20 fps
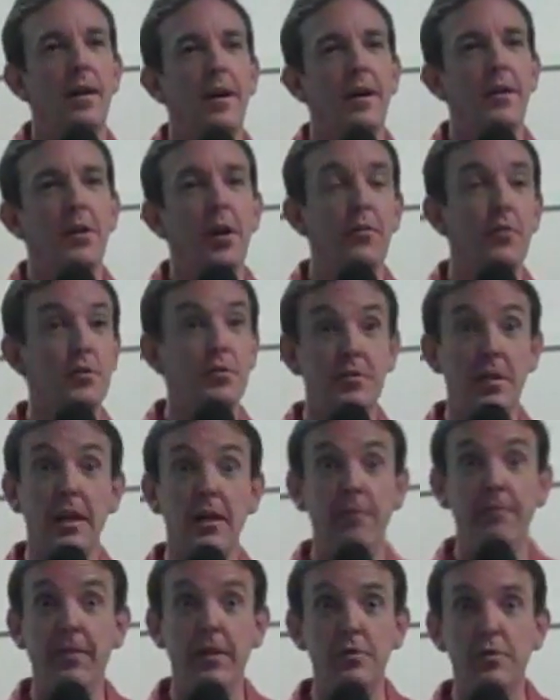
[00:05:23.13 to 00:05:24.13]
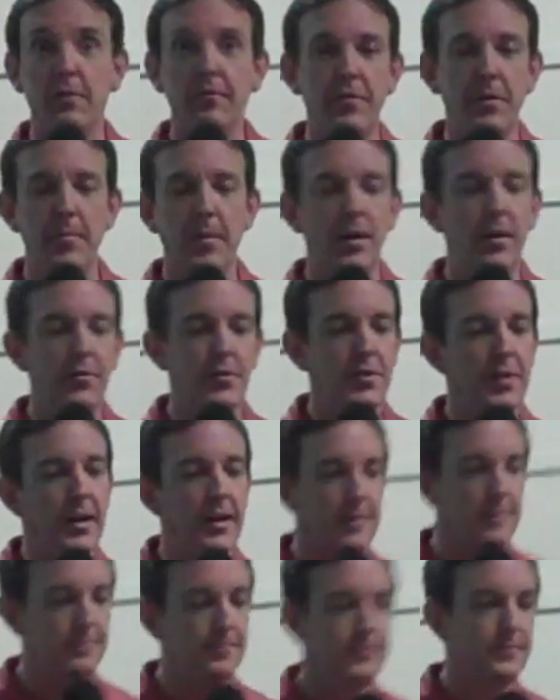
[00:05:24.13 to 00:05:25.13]
another state official from another
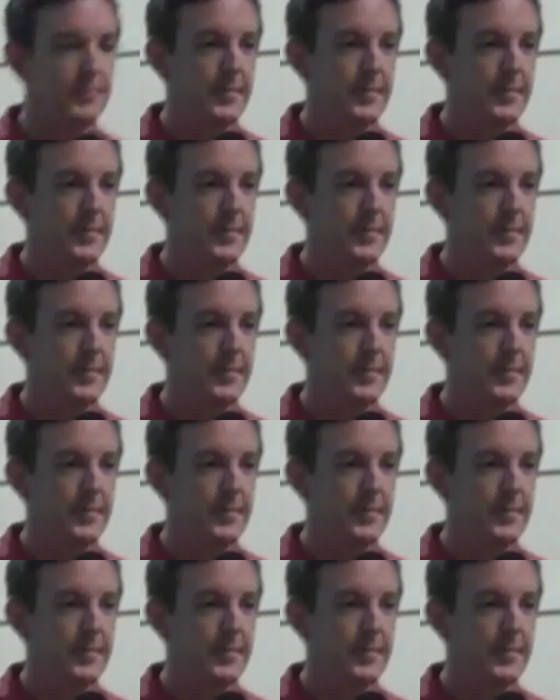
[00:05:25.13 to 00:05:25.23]
state.